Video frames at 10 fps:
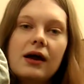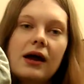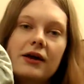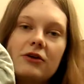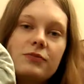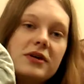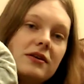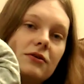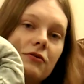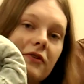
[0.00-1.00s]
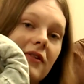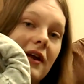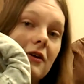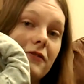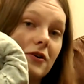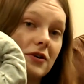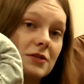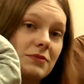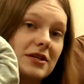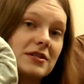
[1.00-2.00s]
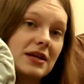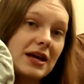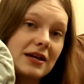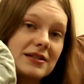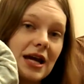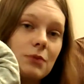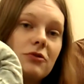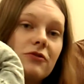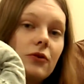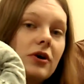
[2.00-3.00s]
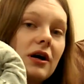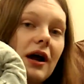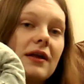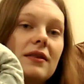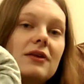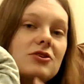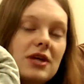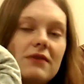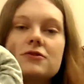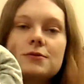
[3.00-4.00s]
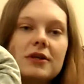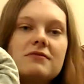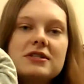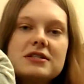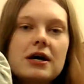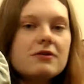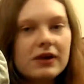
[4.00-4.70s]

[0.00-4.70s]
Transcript: and I've been over there for Christmas uh, time before, and they just have some lovely stuff.